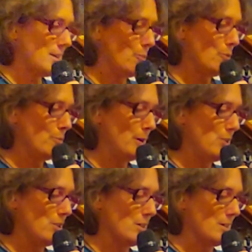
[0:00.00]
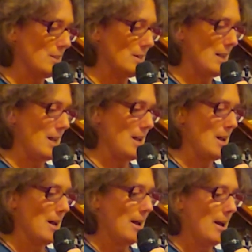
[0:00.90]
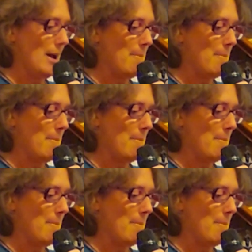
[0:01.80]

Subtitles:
thing would be just to say